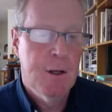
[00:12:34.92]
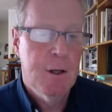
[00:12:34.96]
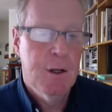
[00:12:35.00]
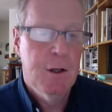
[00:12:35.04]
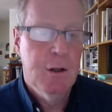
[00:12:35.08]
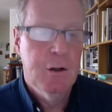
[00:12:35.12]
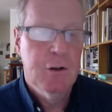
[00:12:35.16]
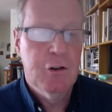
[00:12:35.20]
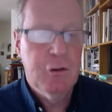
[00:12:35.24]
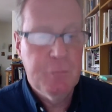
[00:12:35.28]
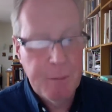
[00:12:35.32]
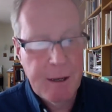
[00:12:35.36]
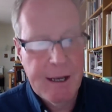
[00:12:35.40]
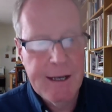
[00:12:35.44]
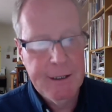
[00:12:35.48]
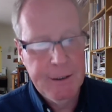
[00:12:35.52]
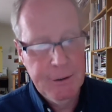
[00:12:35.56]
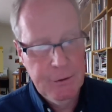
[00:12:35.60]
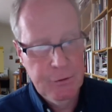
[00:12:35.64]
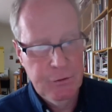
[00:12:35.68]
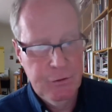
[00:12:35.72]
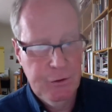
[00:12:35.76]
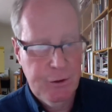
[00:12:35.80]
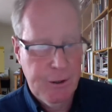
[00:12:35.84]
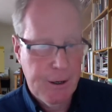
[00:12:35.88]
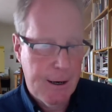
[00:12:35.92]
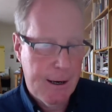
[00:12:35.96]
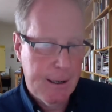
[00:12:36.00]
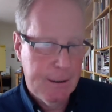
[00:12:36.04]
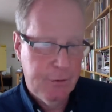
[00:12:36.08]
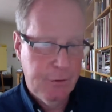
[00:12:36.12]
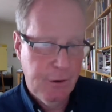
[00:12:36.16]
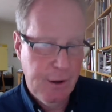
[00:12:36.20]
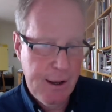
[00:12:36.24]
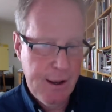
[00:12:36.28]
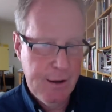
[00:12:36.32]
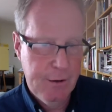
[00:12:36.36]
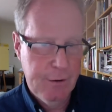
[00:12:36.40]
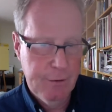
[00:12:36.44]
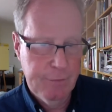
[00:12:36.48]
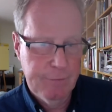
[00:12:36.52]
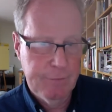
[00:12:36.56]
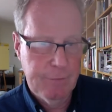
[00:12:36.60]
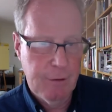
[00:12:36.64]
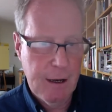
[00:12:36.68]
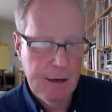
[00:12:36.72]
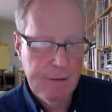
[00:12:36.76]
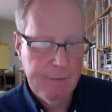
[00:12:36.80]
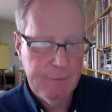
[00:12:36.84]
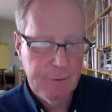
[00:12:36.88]
Spanky's Guide to
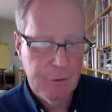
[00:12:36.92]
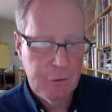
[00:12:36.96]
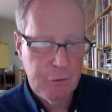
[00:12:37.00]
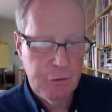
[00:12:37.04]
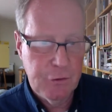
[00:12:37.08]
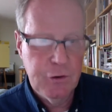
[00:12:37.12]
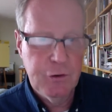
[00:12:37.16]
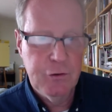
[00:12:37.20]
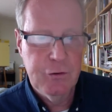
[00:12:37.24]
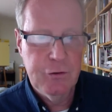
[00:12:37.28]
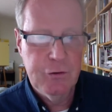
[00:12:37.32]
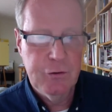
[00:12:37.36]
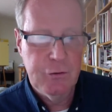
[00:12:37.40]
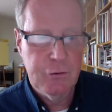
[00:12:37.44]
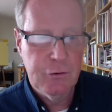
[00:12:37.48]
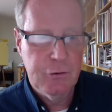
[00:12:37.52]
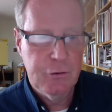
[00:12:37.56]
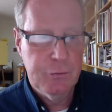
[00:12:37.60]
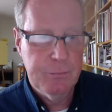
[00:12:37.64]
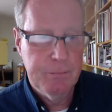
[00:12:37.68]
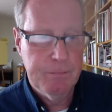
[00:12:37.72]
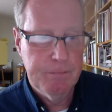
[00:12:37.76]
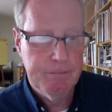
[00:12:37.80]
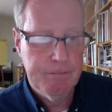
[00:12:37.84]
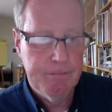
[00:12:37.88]
End-of-Life Decisions.